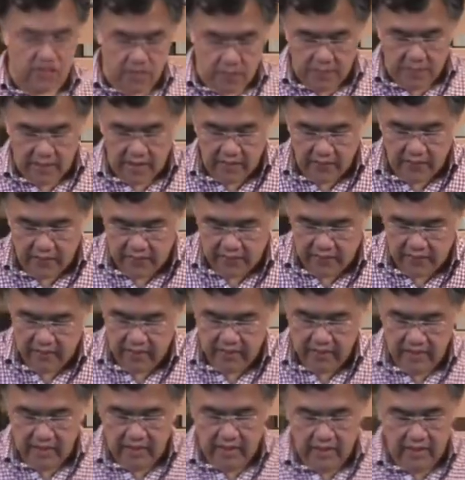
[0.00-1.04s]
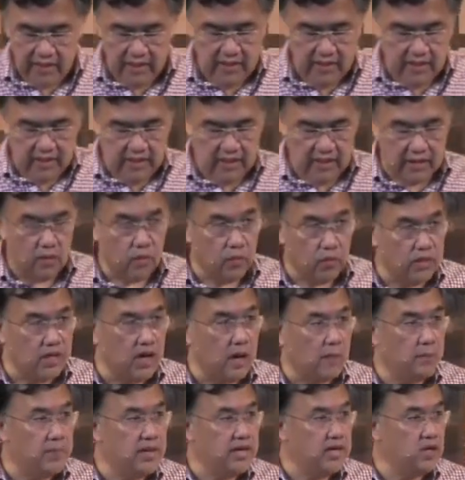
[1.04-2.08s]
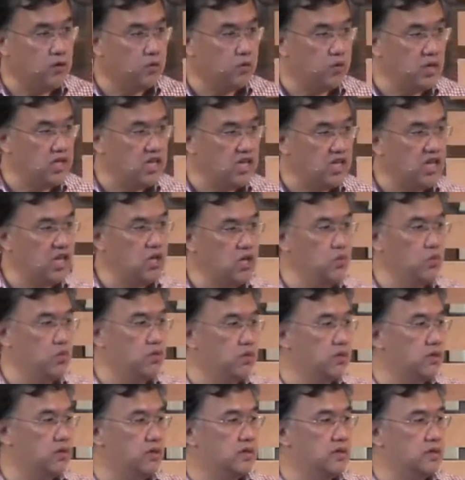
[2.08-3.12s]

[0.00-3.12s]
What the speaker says: above, we are being renewed.